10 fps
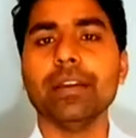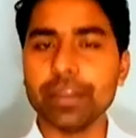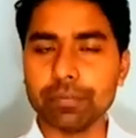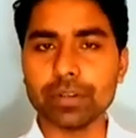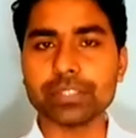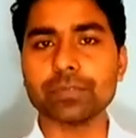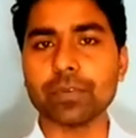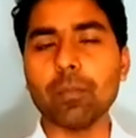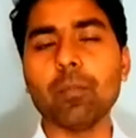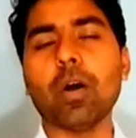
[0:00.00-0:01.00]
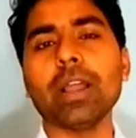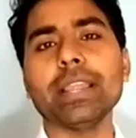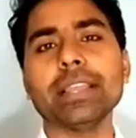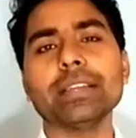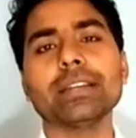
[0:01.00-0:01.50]
Reverse from
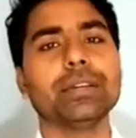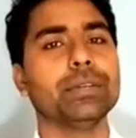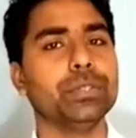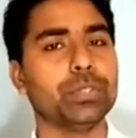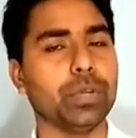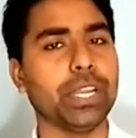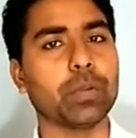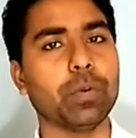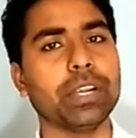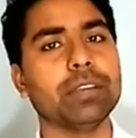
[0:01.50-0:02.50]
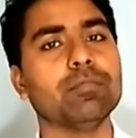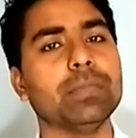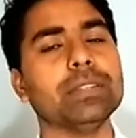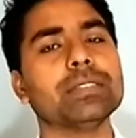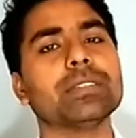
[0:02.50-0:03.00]
boiling to liquid
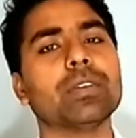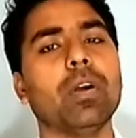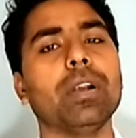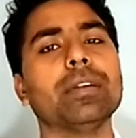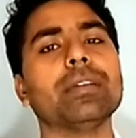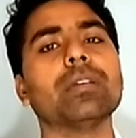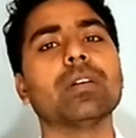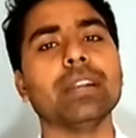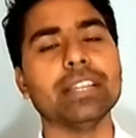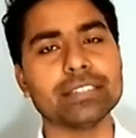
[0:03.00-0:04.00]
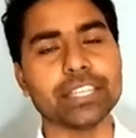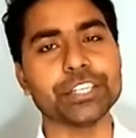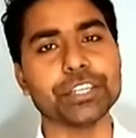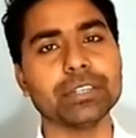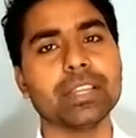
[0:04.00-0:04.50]
means called
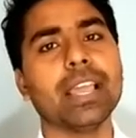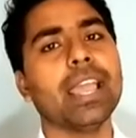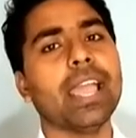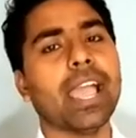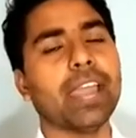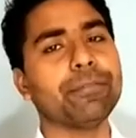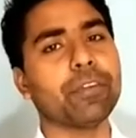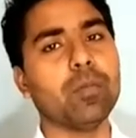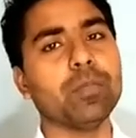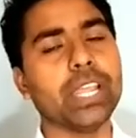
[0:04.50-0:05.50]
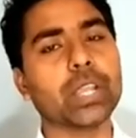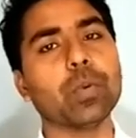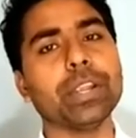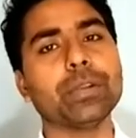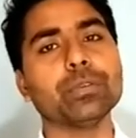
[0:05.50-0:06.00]
condensation, and from
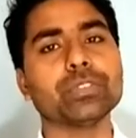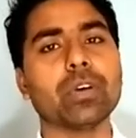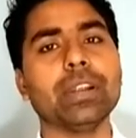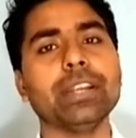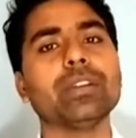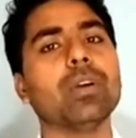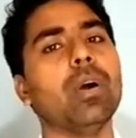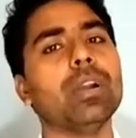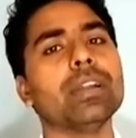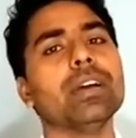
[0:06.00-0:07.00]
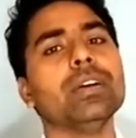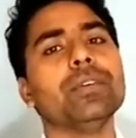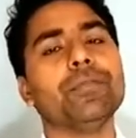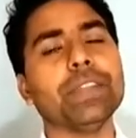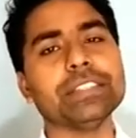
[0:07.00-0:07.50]
liquid to solid called
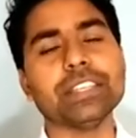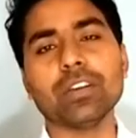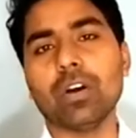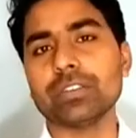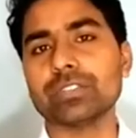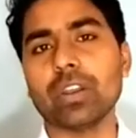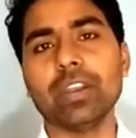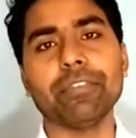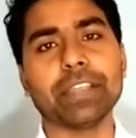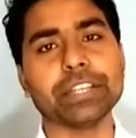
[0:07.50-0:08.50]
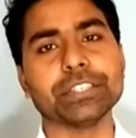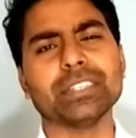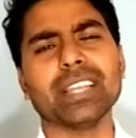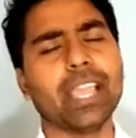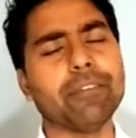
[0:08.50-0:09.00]
freezing or solidification.
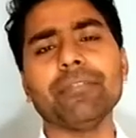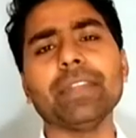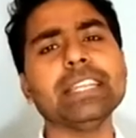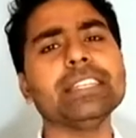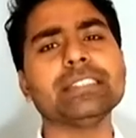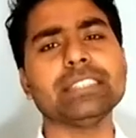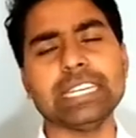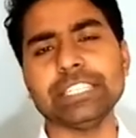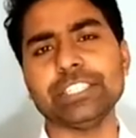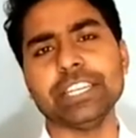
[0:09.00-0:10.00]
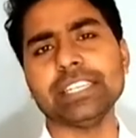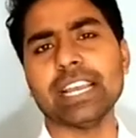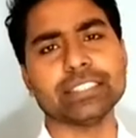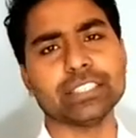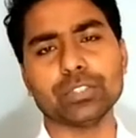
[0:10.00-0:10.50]
Every state change
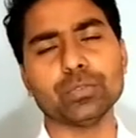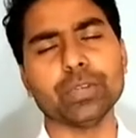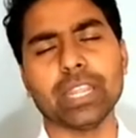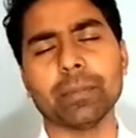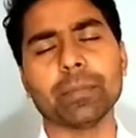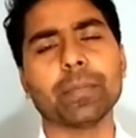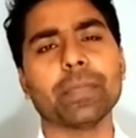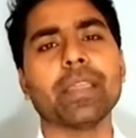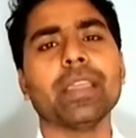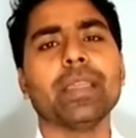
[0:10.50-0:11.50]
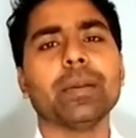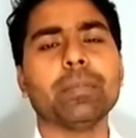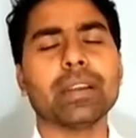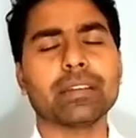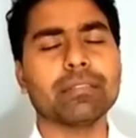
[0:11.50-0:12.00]
has a two name,
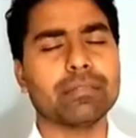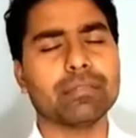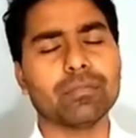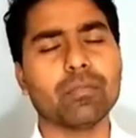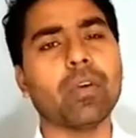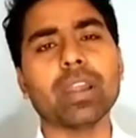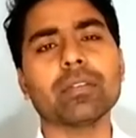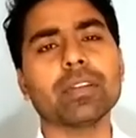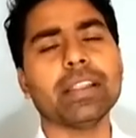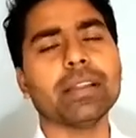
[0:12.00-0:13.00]
but what